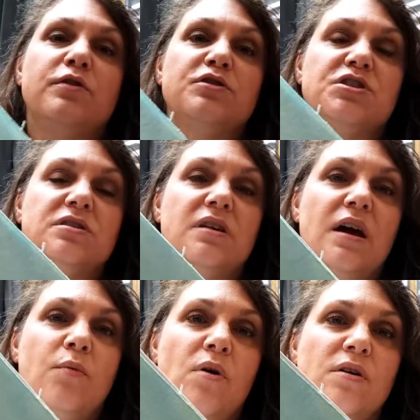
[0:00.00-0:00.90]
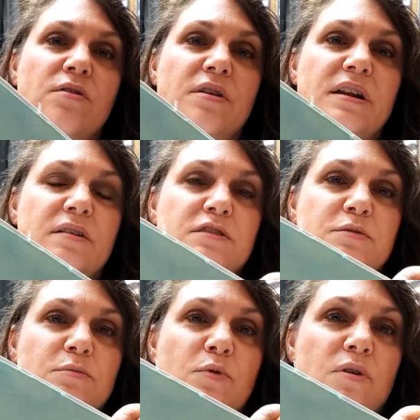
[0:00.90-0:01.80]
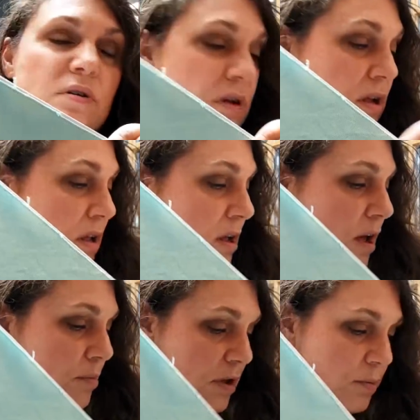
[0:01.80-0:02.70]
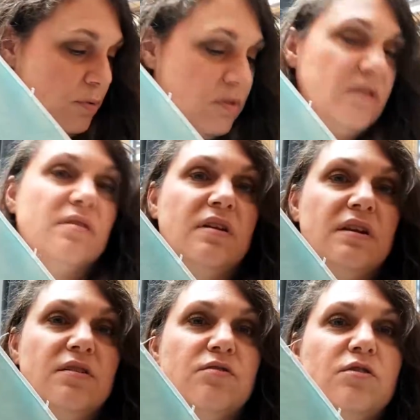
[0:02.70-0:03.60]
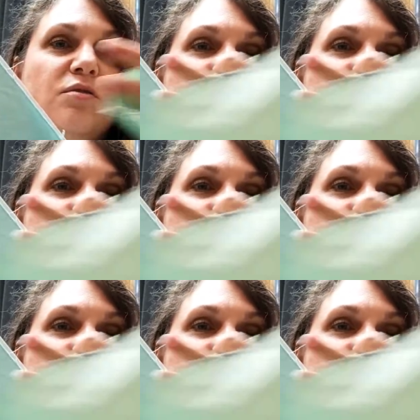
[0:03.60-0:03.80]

version. I watered it down some more. I'm going to put this on here so